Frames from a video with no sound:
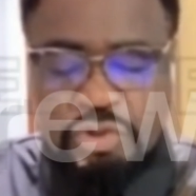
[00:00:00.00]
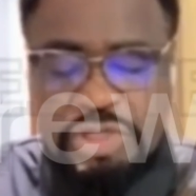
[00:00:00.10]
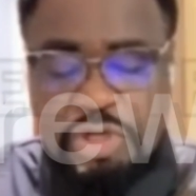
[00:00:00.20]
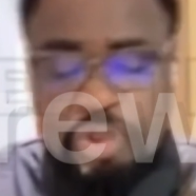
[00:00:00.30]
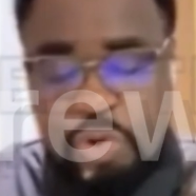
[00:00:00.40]

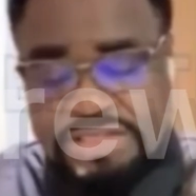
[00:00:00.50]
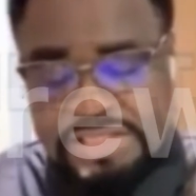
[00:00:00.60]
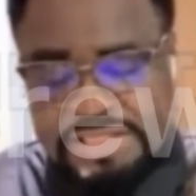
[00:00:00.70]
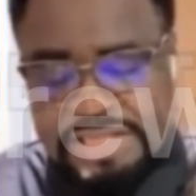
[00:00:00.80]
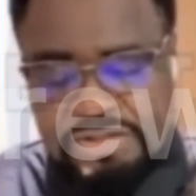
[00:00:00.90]
to the
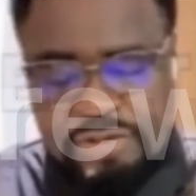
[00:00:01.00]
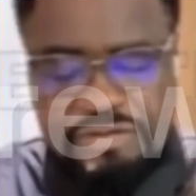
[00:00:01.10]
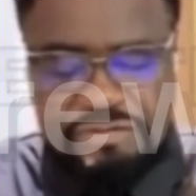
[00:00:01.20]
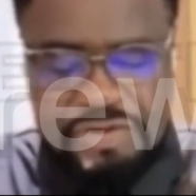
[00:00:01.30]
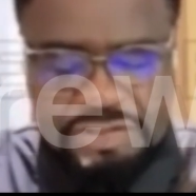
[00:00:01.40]
coexistence
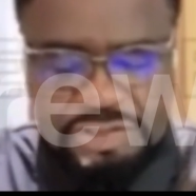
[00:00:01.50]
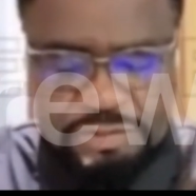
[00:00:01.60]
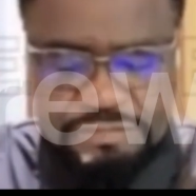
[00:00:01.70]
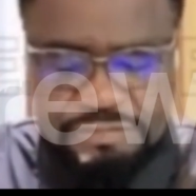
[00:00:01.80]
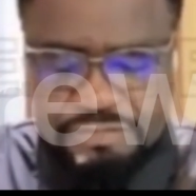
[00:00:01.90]
of the
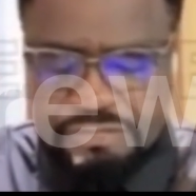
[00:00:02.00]
federation.